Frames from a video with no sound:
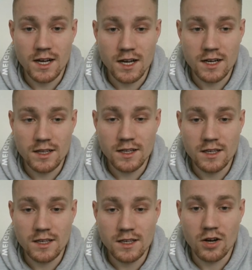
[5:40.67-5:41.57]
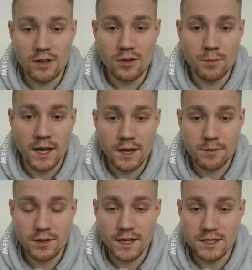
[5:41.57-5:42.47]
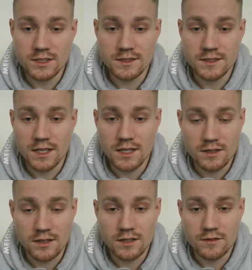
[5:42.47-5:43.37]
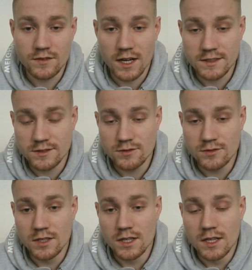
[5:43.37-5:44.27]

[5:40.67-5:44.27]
ugly hollow back planches that a lot of guys do.